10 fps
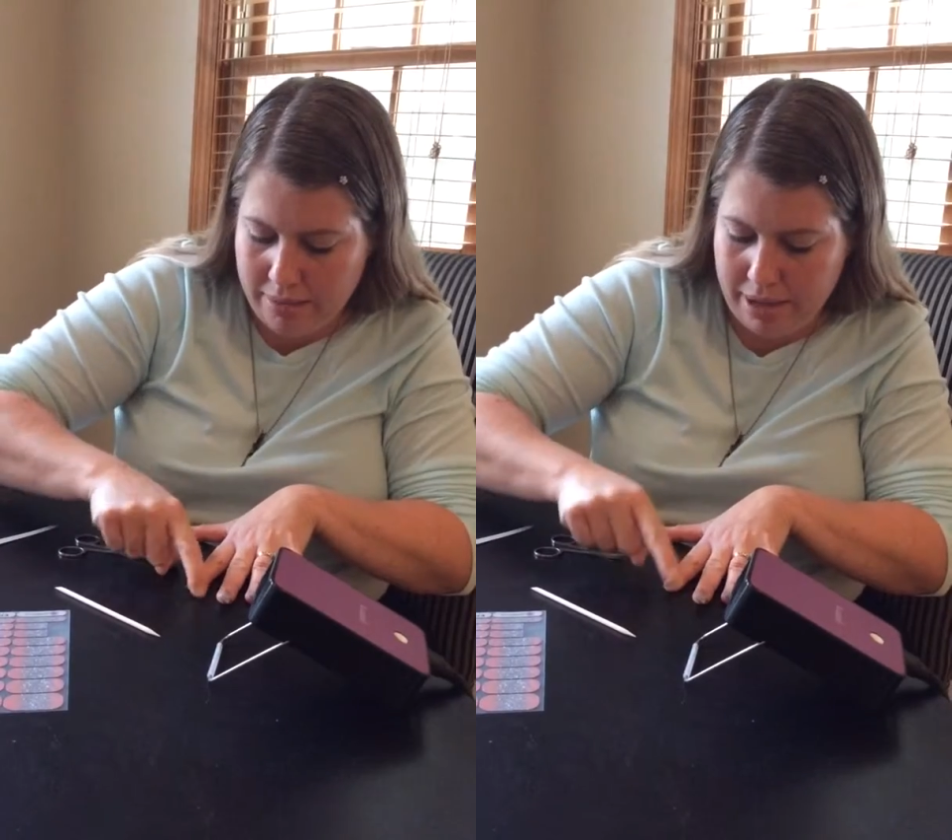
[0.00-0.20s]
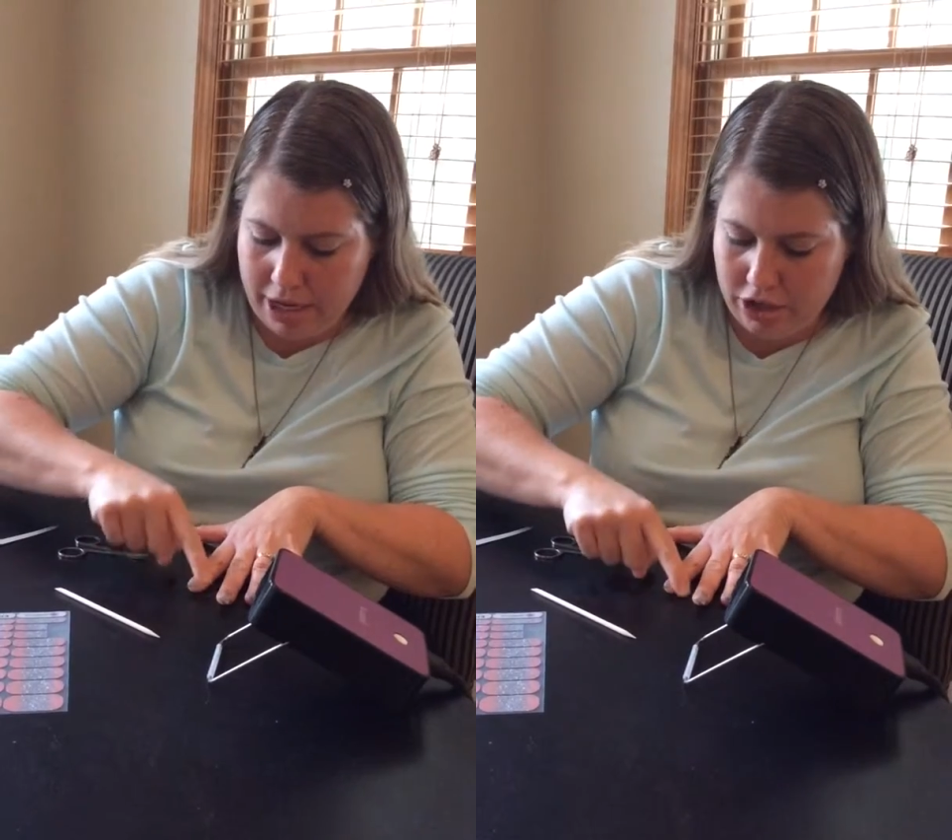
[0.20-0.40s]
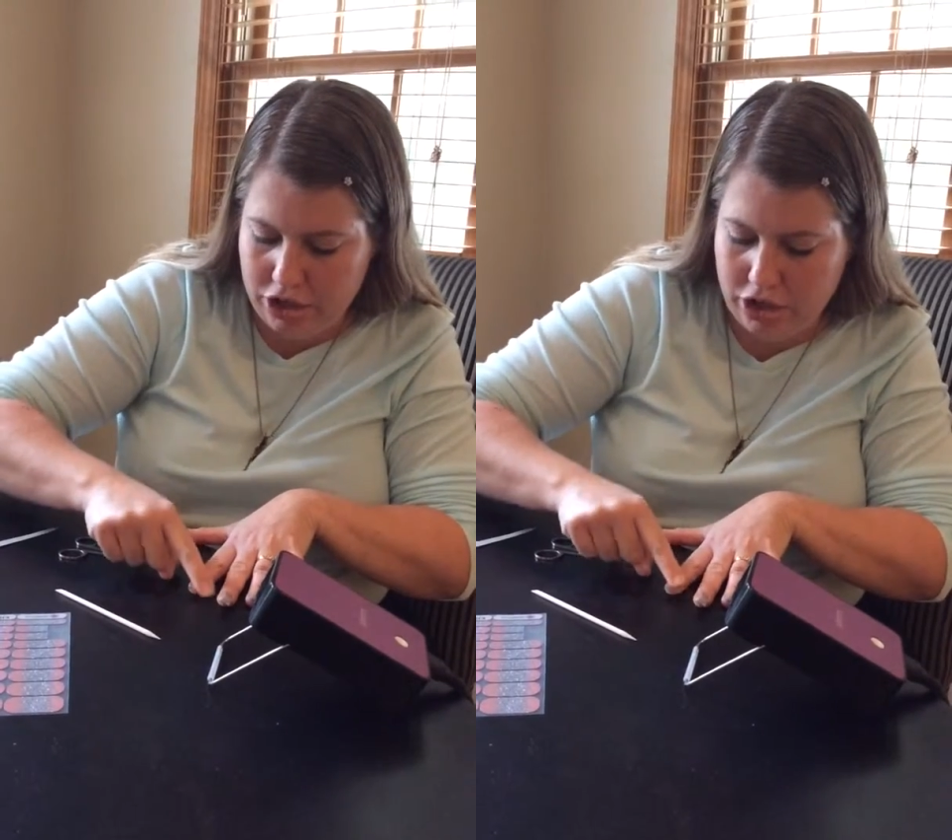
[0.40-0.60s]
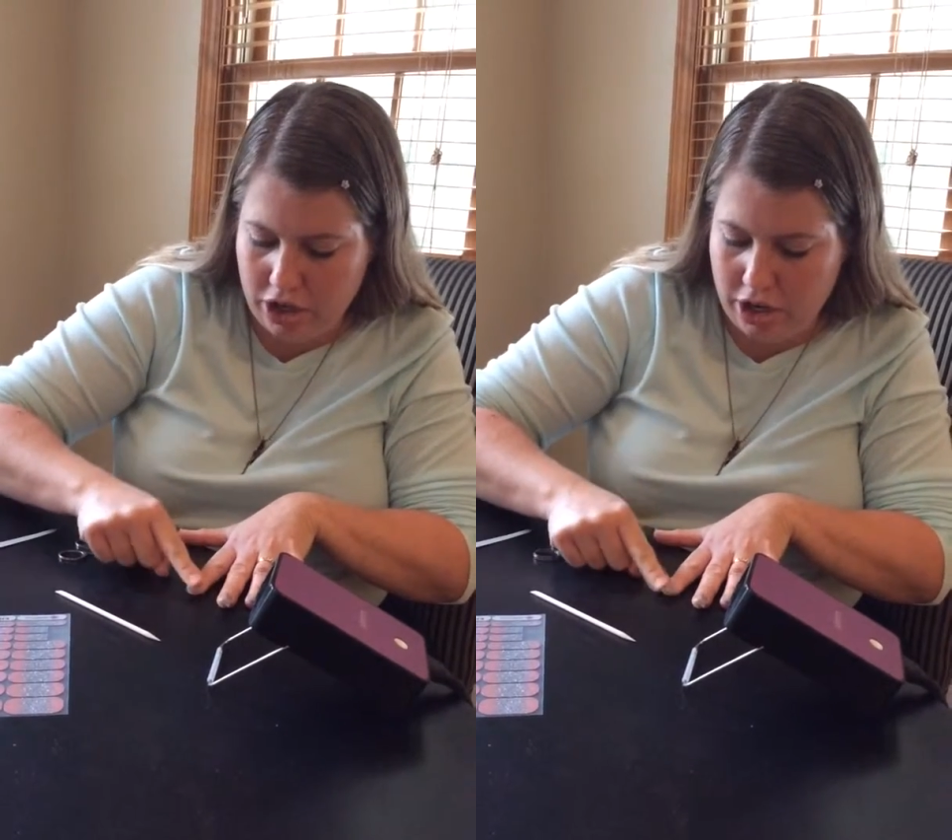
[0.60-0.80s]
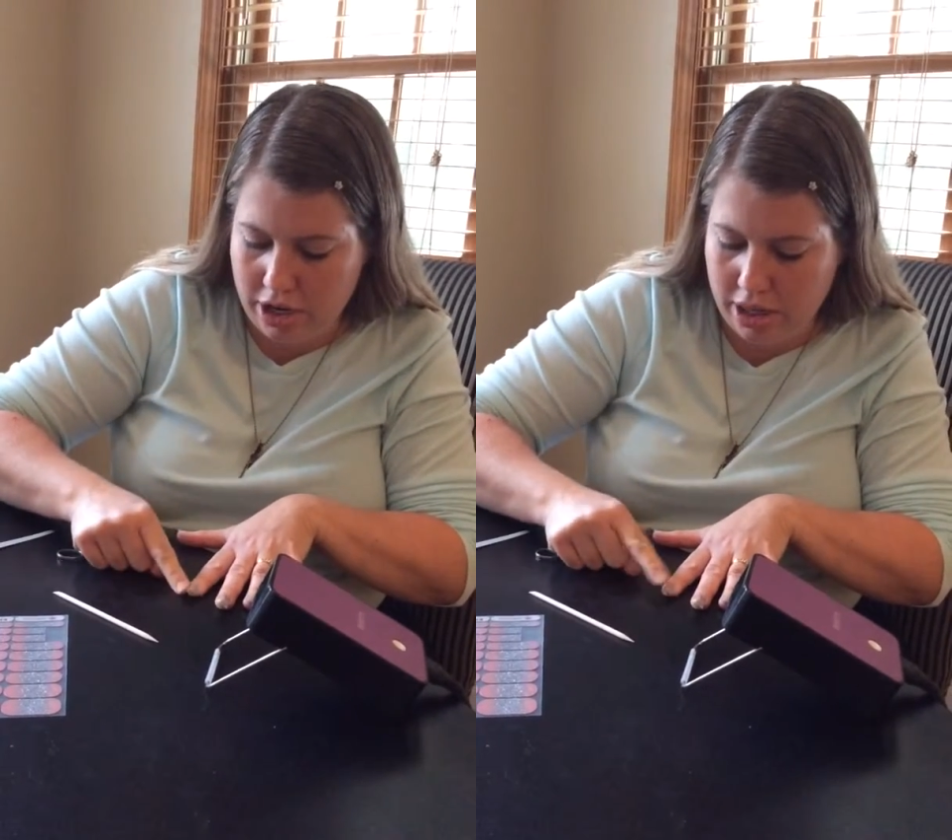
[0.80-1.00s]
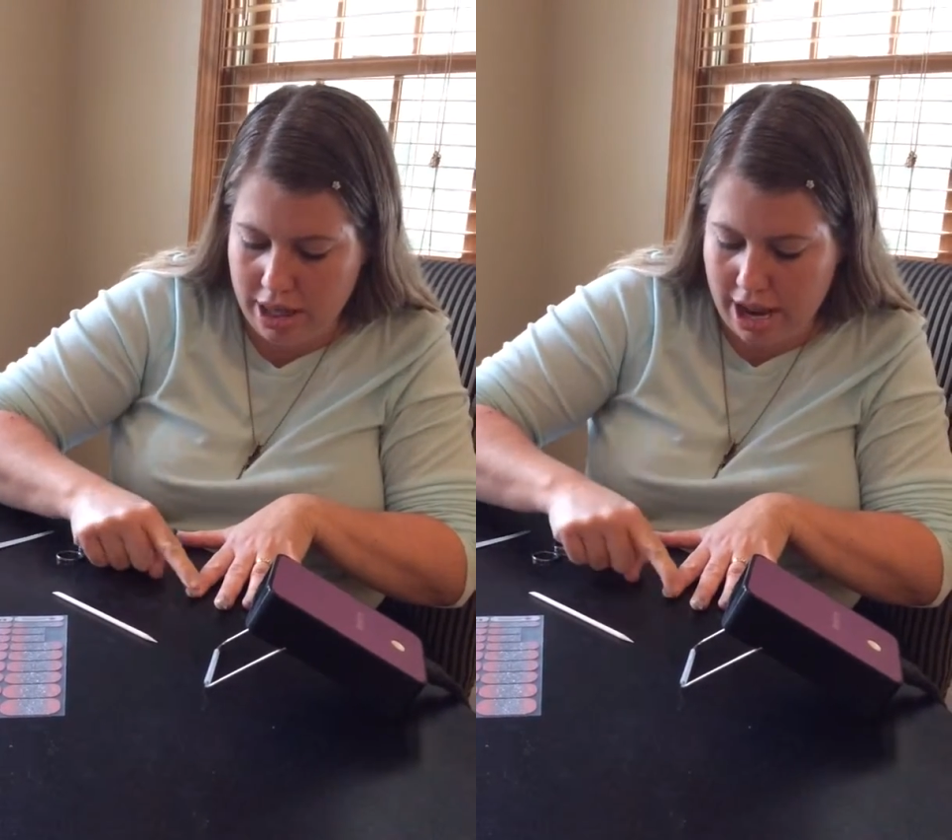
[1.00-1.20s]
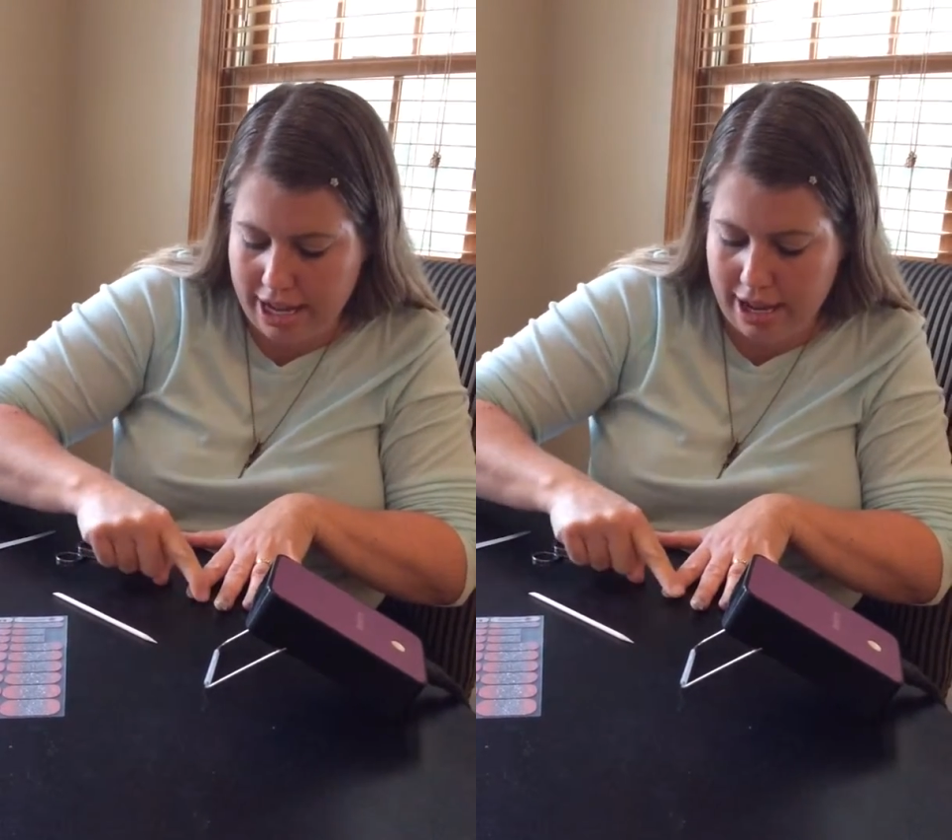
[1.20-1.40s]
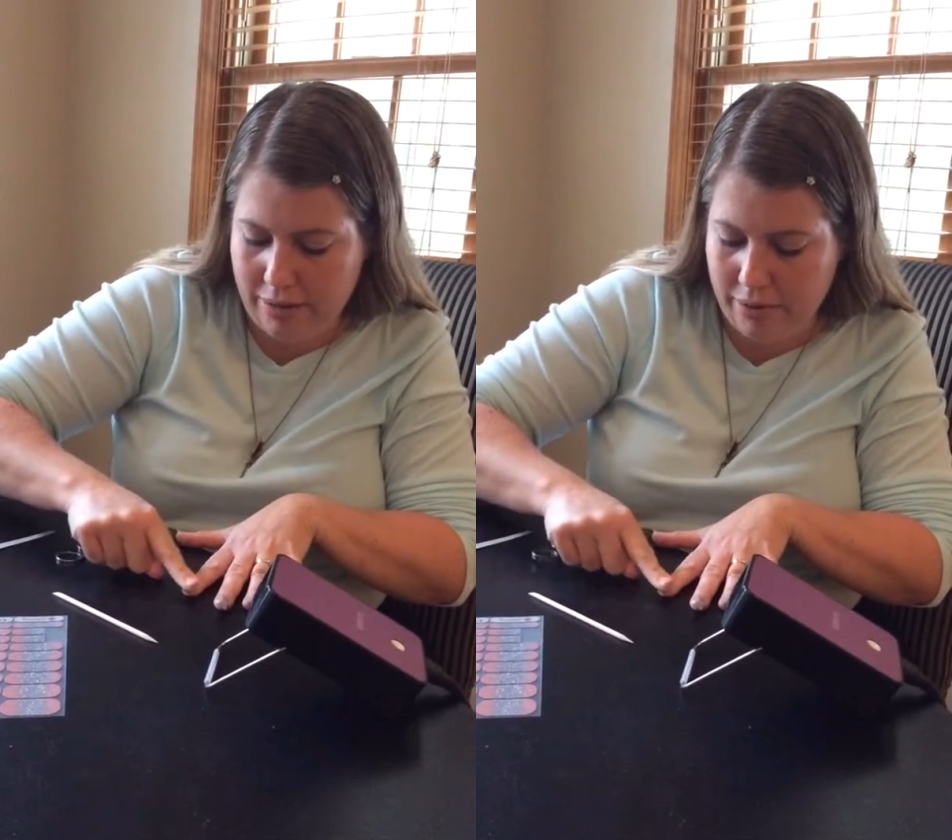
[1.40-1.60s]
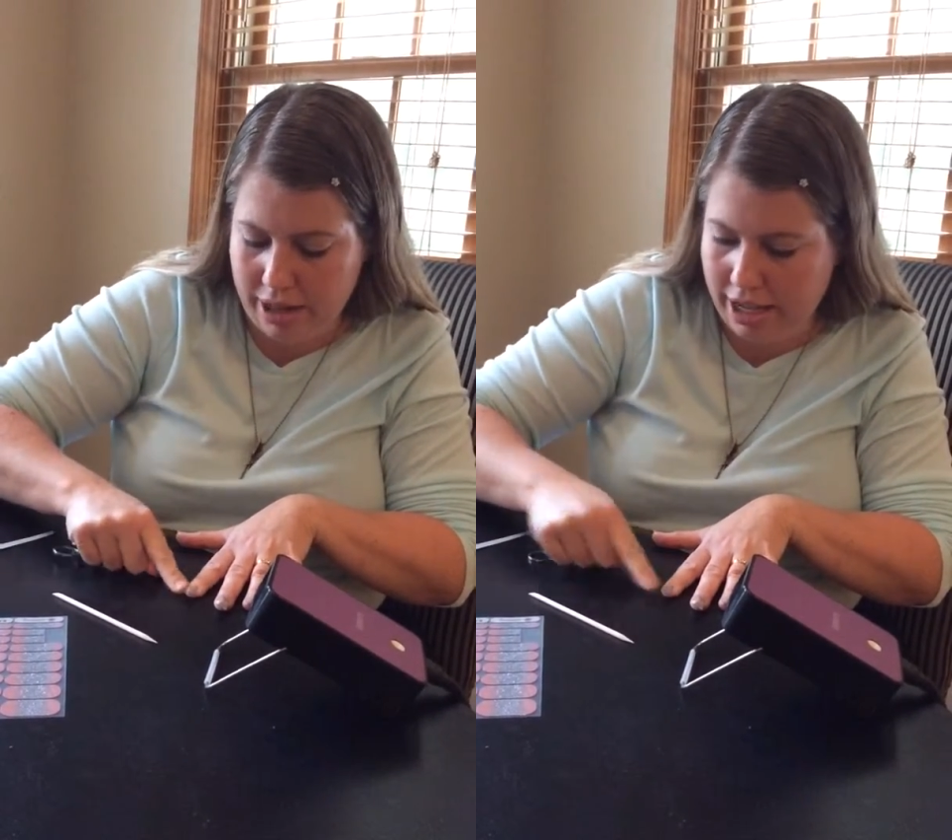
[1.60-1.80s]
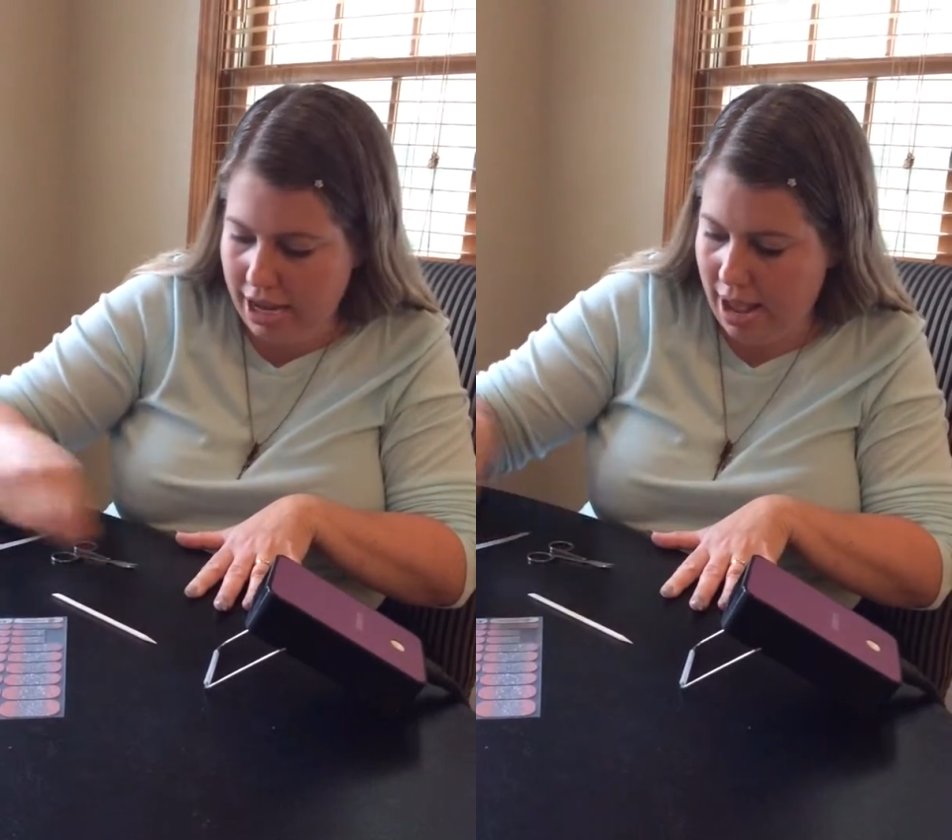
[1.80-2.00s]
making sure that I get a
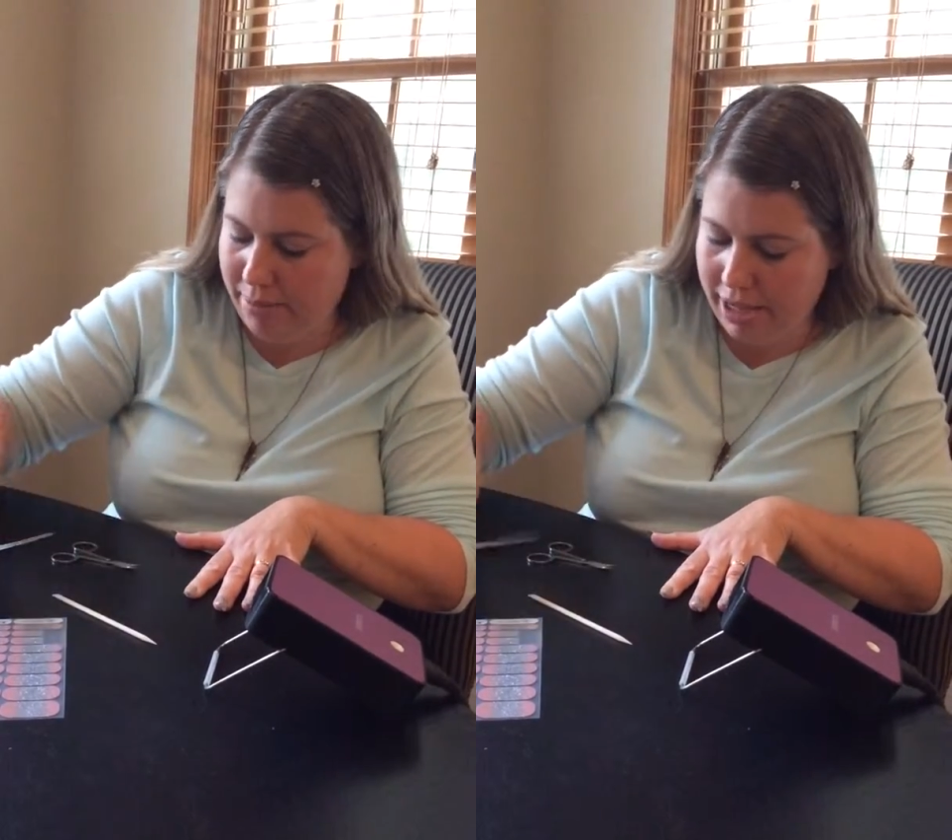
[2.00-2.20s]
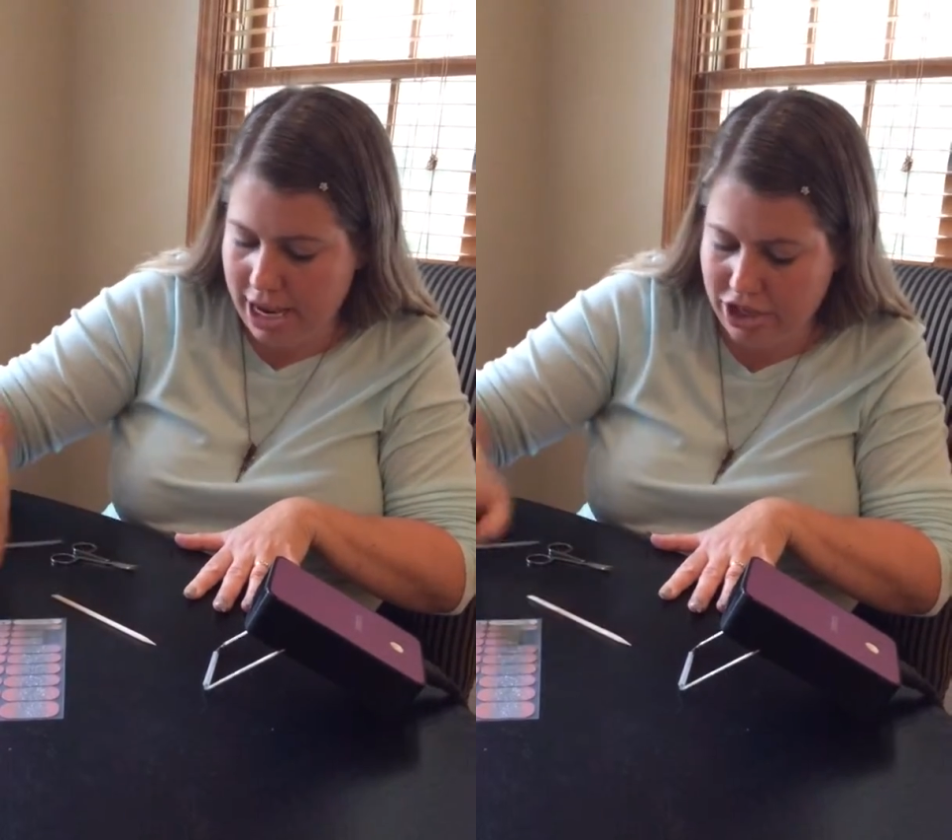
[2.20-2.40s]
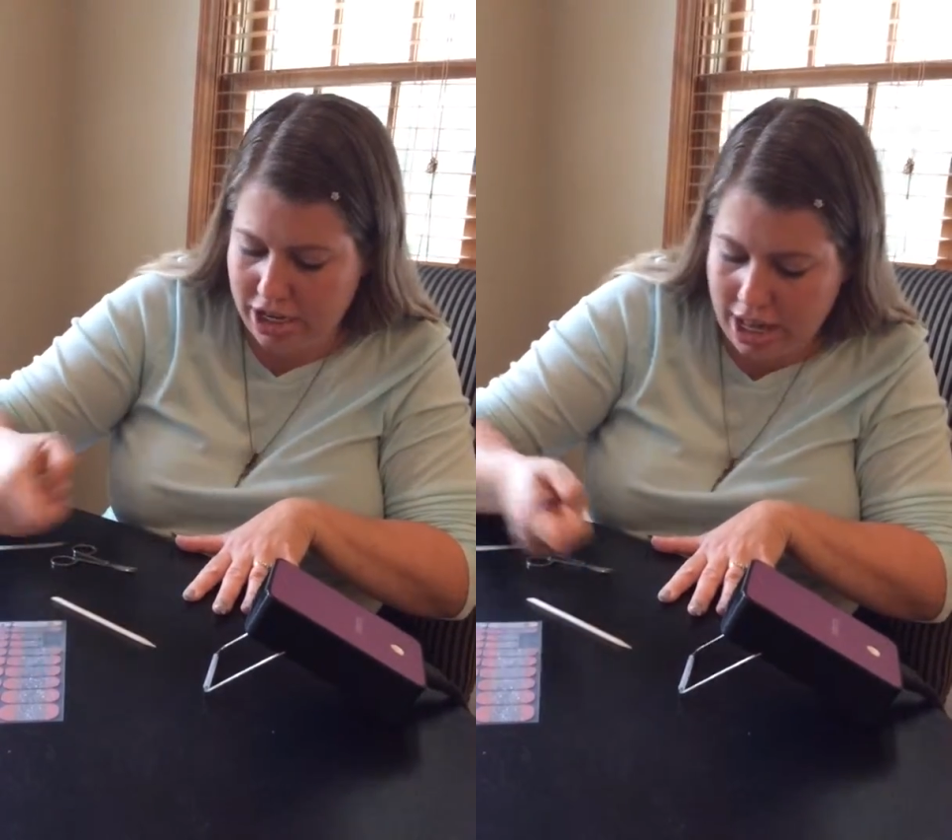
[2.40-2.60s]
really good application.